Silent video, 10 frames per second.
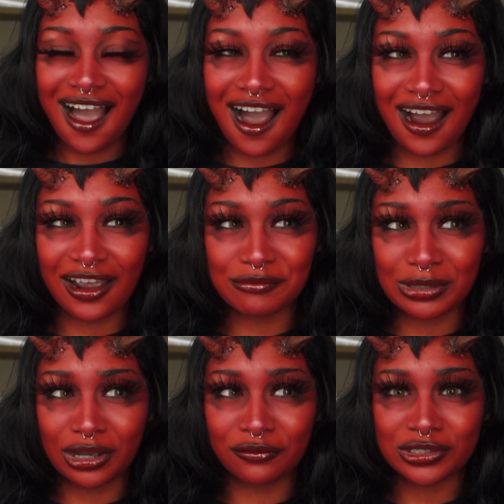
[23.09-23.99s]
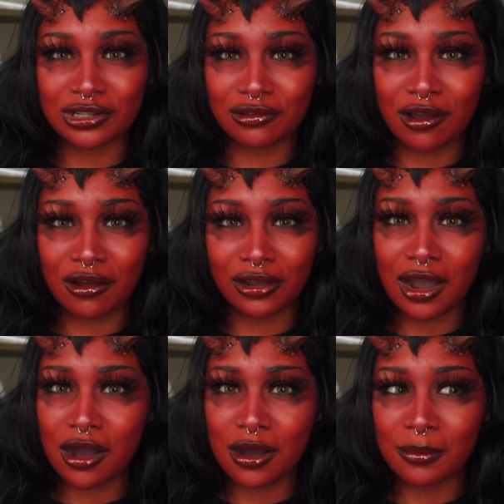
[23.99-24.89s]
I have been gone for so long.
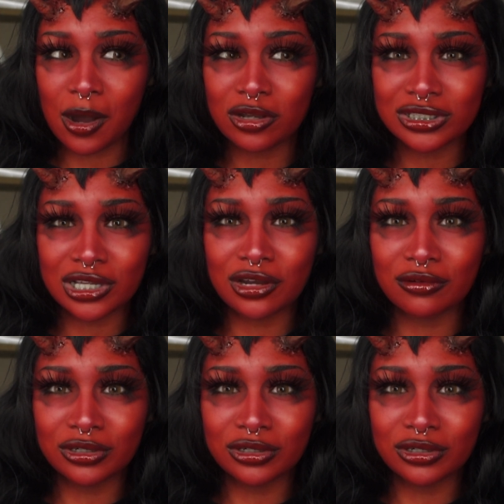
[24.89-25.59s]
Also,